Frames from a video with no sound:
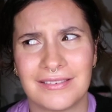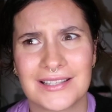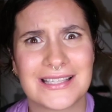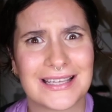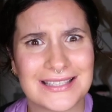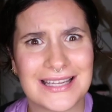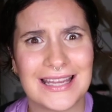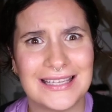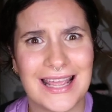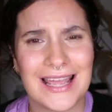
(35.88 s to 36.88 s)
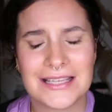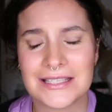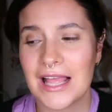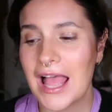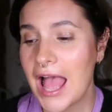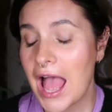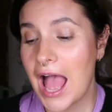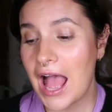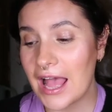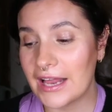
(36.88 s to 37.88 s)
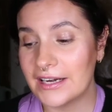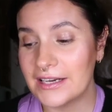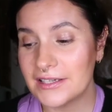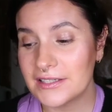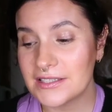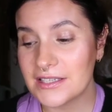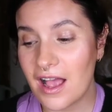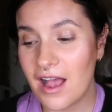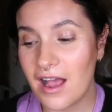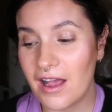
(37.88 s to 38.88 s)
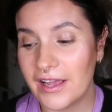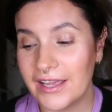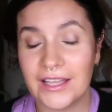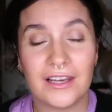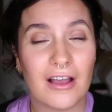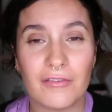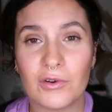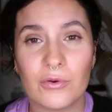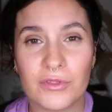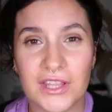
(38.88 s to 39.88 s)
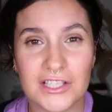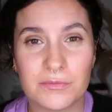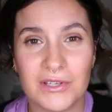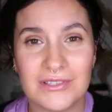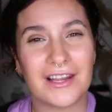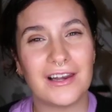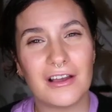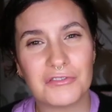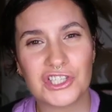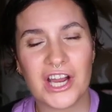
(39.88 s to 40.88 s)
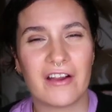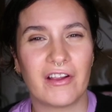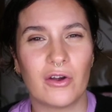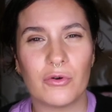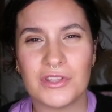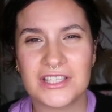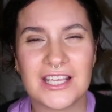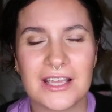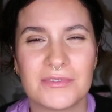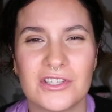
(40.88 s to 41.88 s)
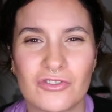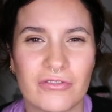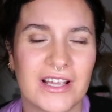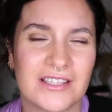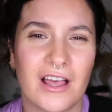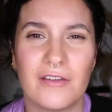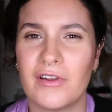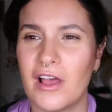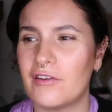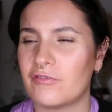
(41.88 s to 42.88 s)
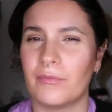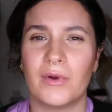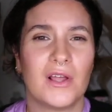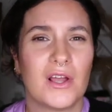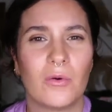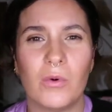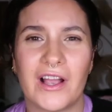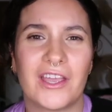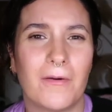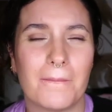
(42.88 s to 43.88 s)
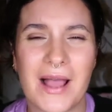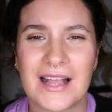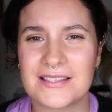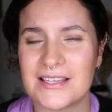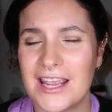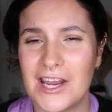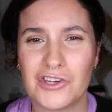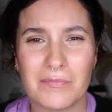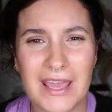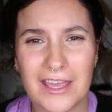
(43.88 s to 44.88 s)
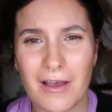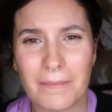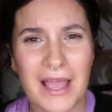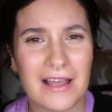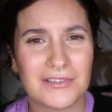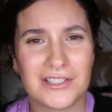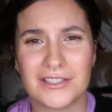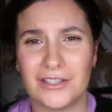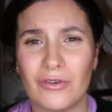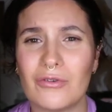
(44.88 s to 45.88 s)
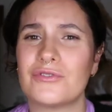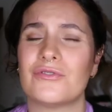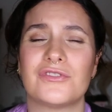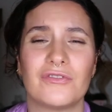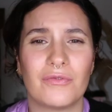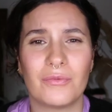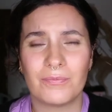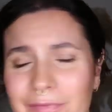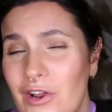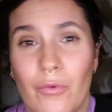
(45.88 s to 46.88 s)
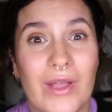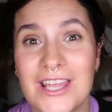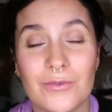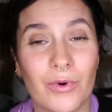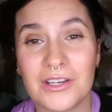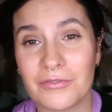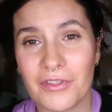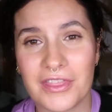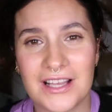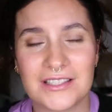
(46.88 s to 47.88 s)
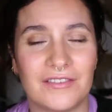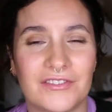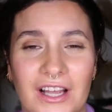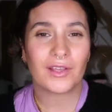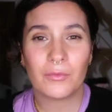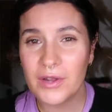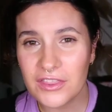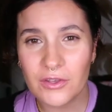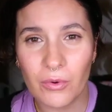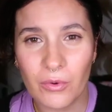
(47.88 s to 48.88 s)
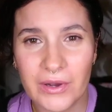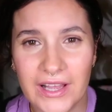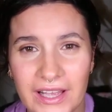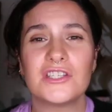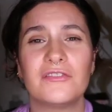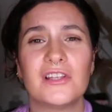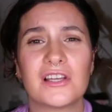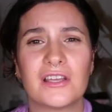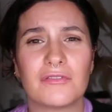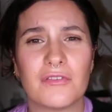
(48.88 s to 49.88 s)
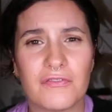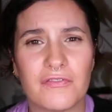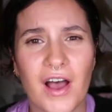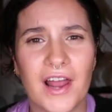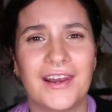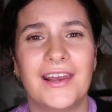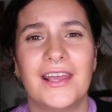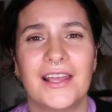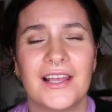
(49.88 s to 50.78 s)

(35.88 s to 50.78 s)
years. And I love all things beauty. I love sharing all the tips and tricks that I've learned from working on backstage, makeup counters, and all sorts of, weird and wonderful things I've done with you all here. So if you're looking for fun,